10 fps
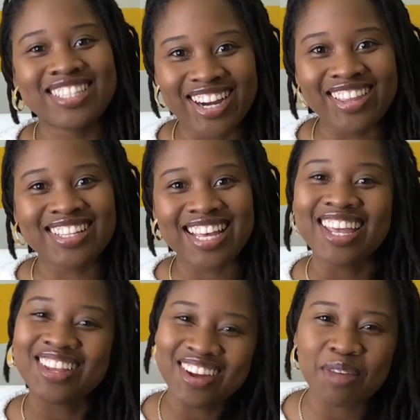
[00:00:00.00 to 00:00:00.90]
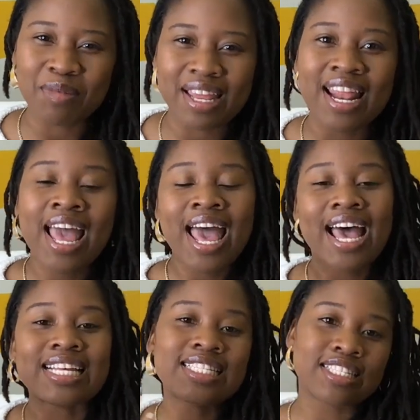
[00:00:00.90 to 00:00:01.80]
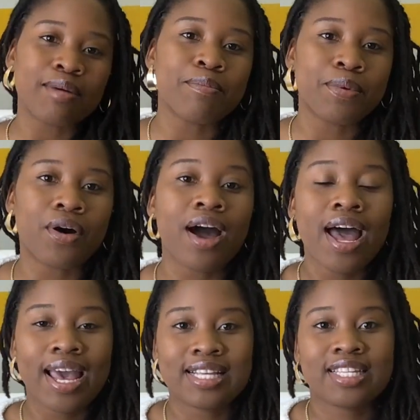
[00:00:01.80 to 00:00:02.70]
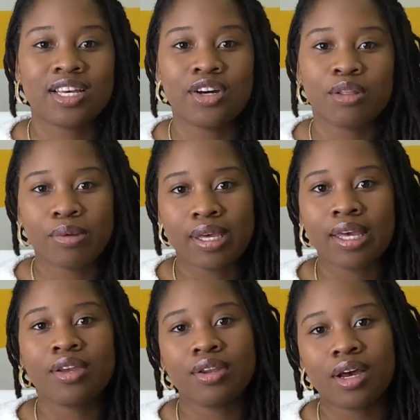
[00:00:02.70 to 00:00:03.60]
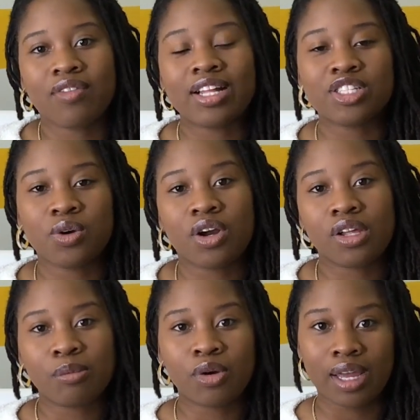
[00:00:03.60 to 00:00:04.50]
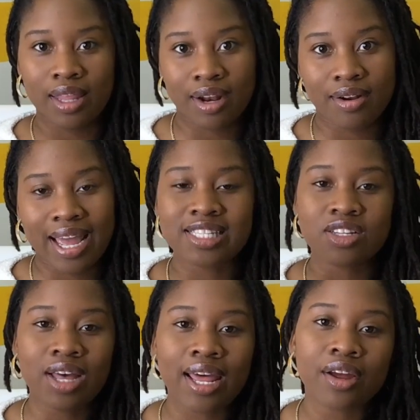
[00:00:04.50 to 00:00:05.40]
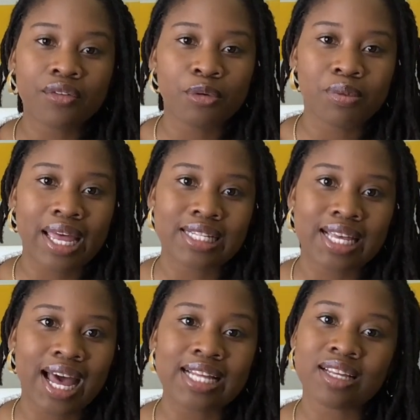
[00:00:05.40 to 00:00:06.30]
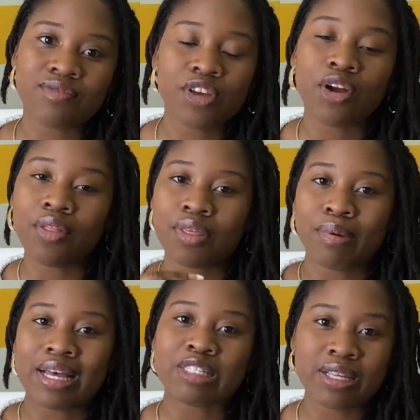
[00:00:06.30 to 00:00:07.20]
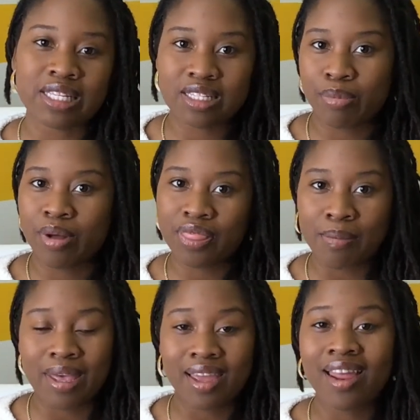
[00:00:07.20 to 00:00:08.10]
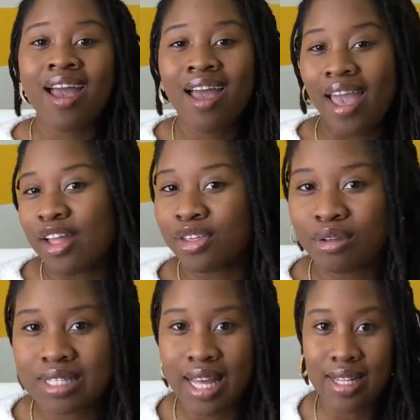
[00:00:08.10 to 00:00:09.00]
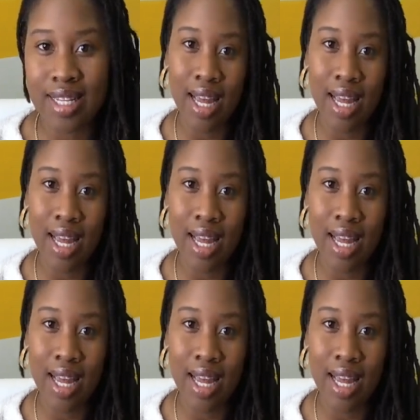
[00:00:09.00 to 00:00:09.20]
during the day. You know what I mean? As simple as it could be, if I do it early morning and later at night. So kind of group like tasks and figure out the best spaces to put them in and use that